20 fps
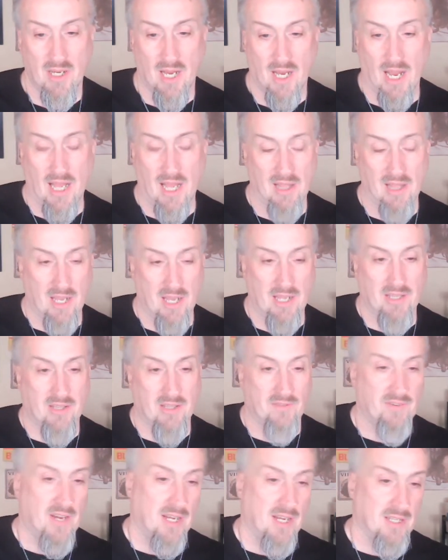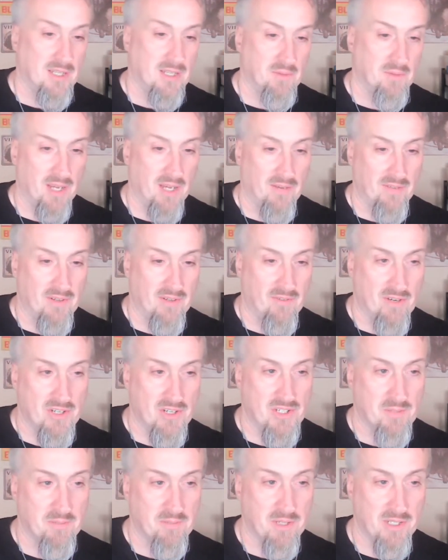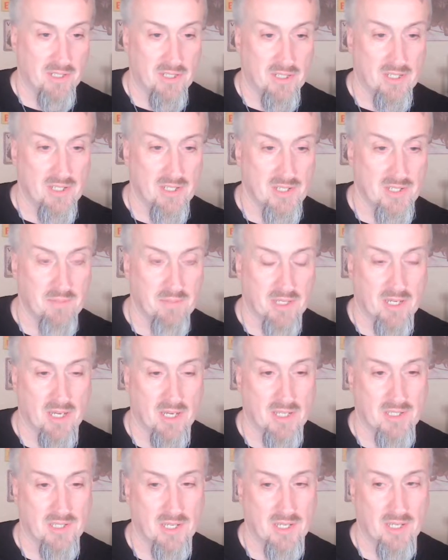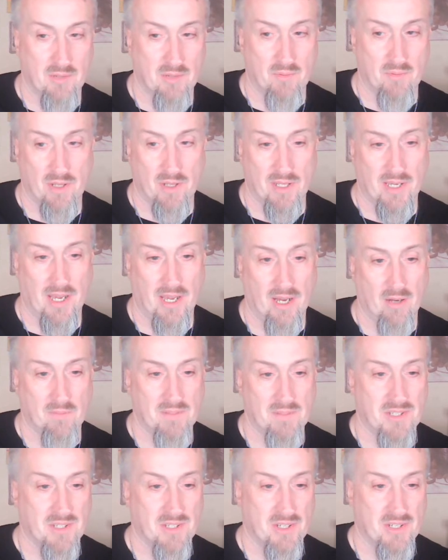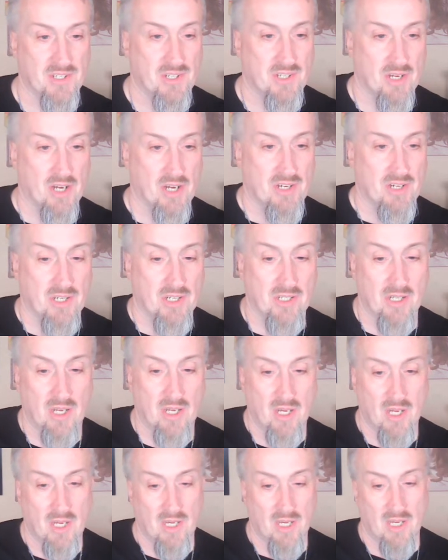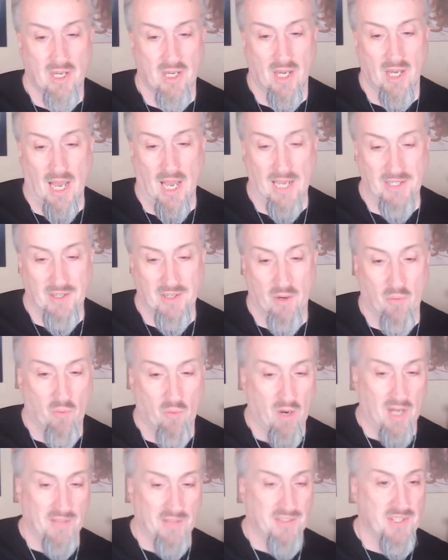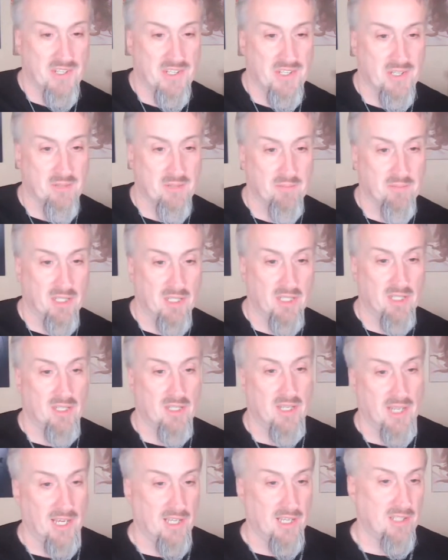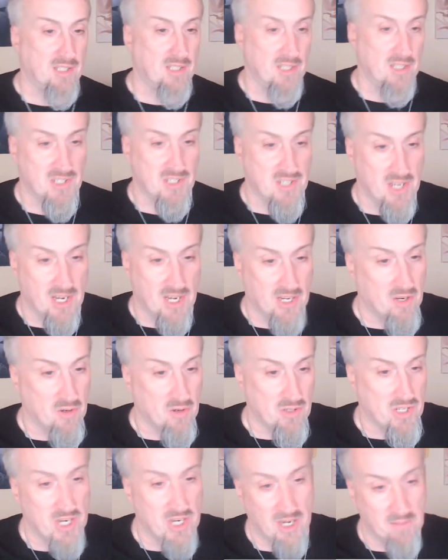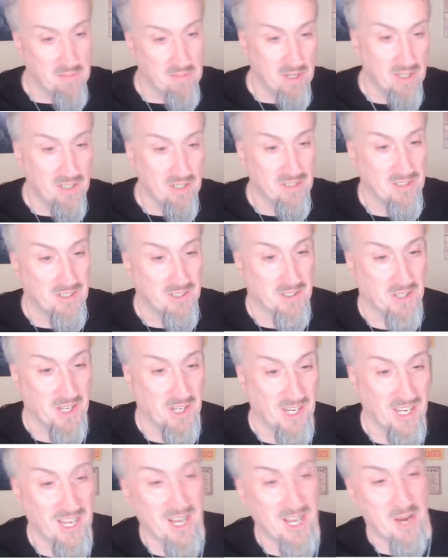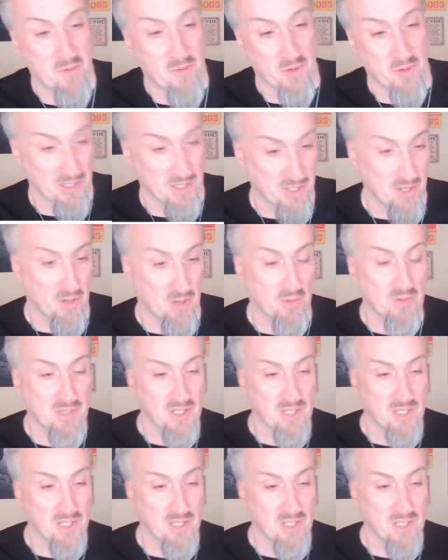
I like the fact that we have diverse opinions because it really helps the discussion. I don't want this to be an atheist echo chamber. Okay, I really don't.